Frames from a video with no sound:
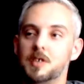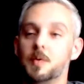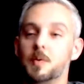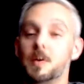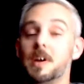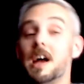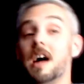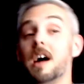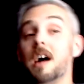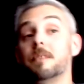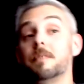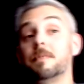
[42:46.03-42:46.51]
Do
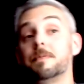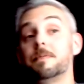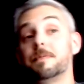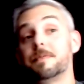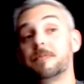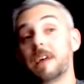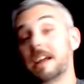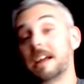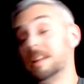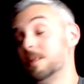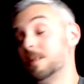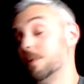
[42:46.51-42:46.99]
we
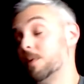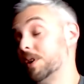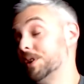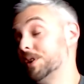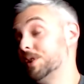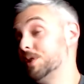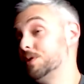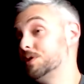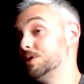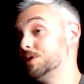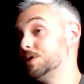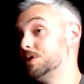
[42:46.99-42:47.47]
have
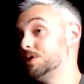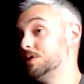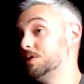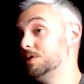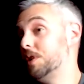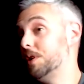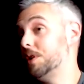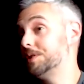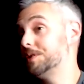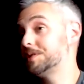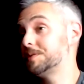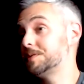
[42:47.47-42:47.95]
anyone who's
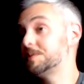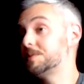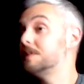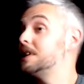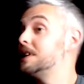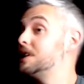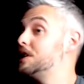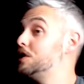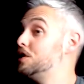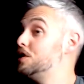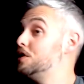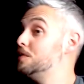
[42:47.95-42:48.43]
not
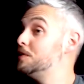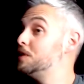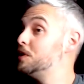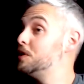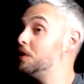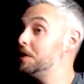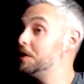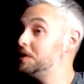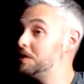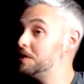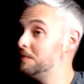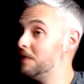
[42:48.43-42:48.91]
strictly
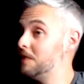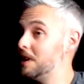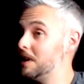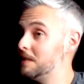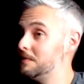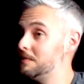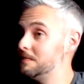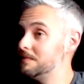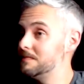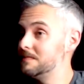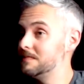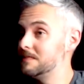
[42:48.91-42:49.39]
humanoid who
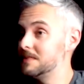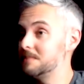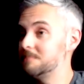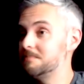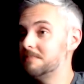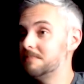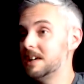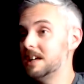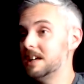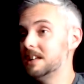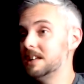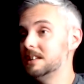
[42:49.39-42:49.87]
might
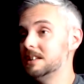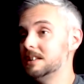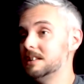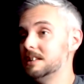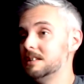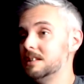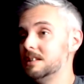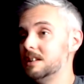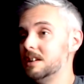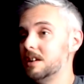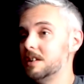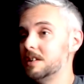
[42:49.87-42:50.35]
be
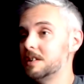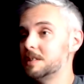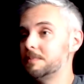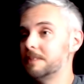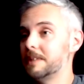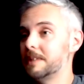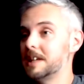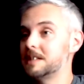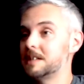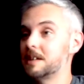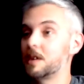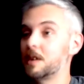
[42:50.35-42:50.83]
in this
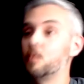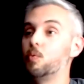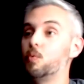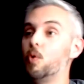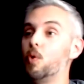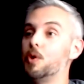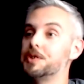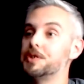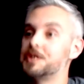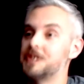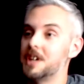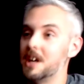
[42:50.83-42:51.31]
place, like a
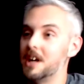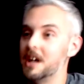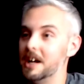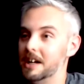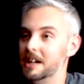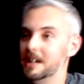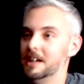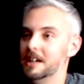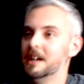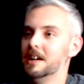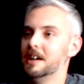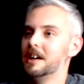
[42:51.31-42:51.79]
water